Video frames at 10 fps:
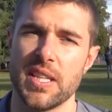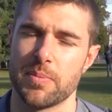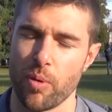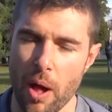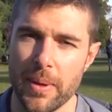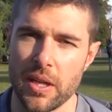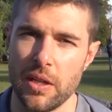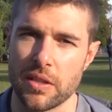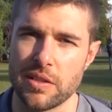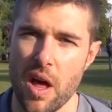It's probably gonna
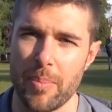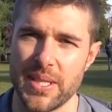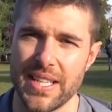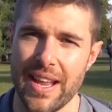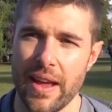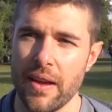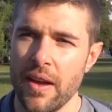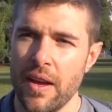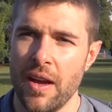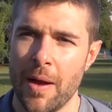look sloppy today.
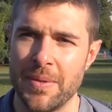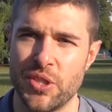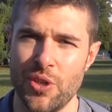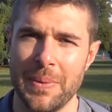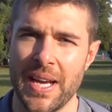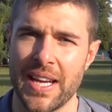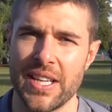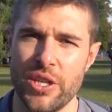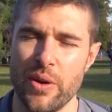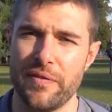I'm assuming I
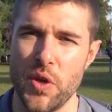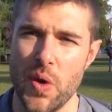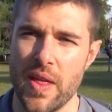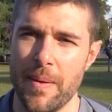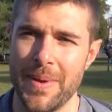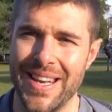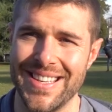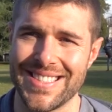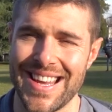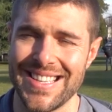can do a few of them. It
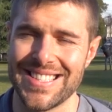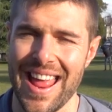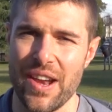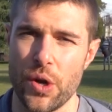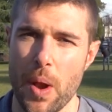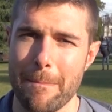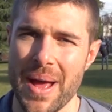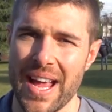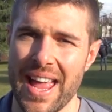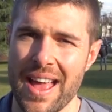is a standard
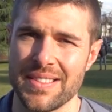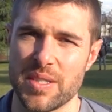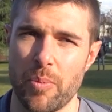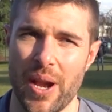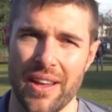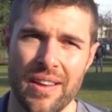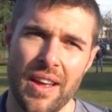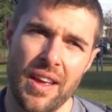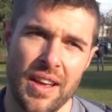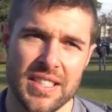back handspring,
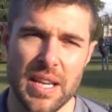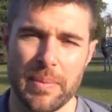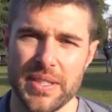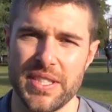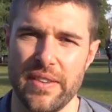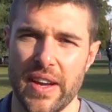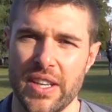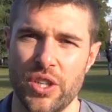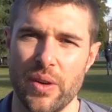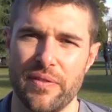except I'll see if I
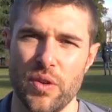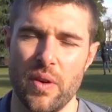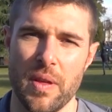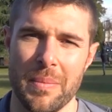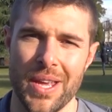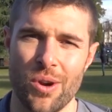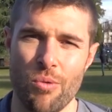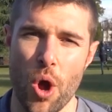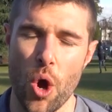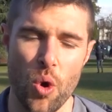can do a few of them in a
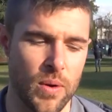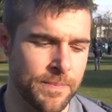row.